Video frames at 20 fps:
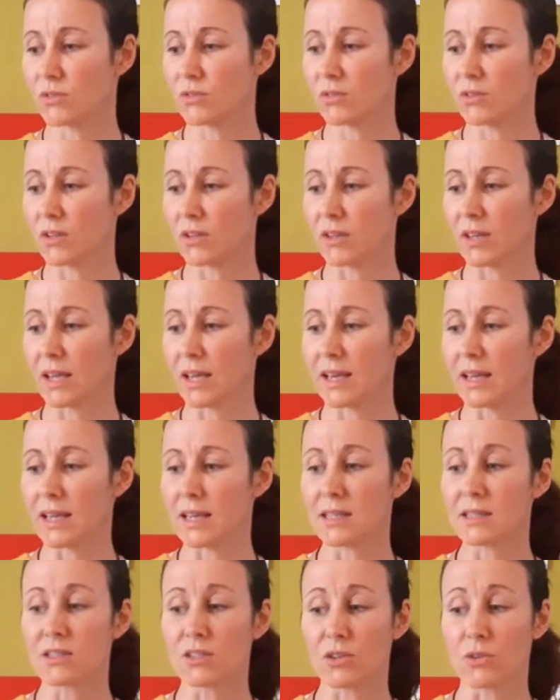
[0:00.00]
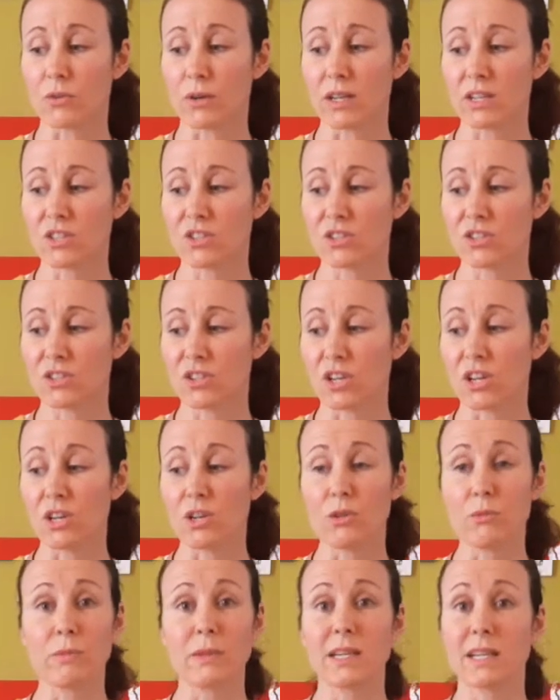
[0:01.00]
Okay, integration,
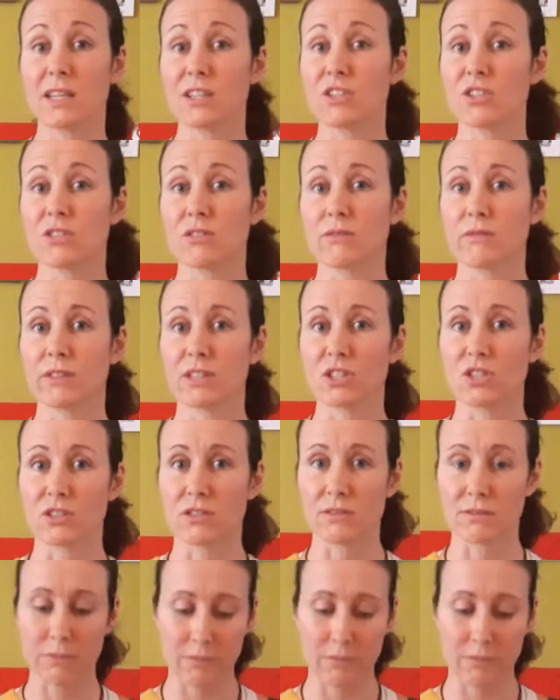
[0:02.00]
illumination, vision.